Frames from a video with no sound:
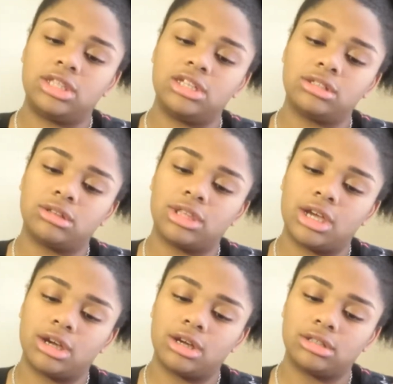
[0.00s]
these are
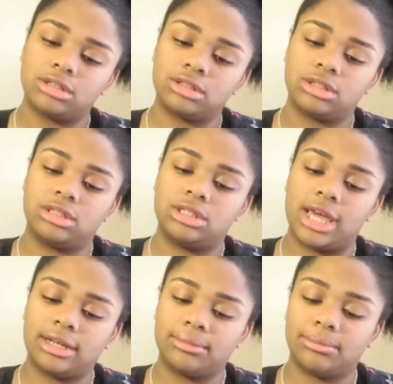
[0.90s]
their
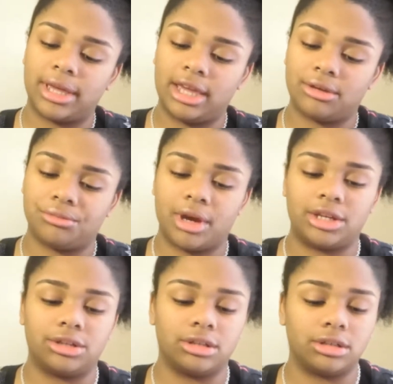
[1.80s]
denim pant
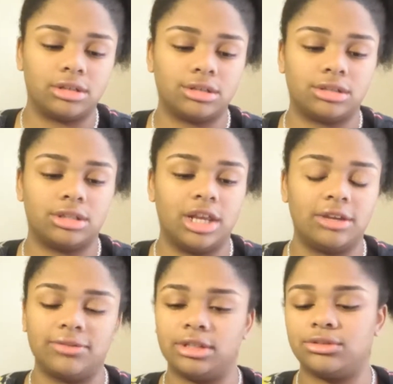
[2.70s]
regulars,
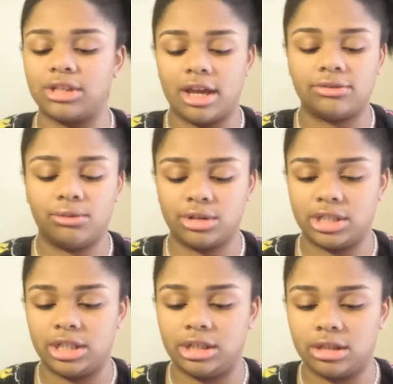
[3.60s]
navy, size
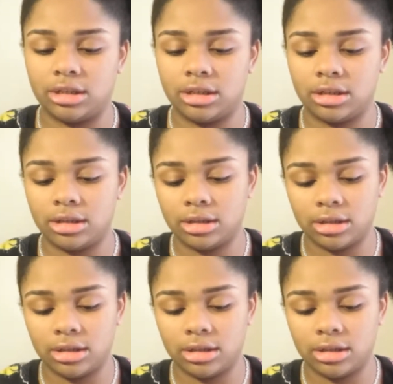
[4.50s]
14.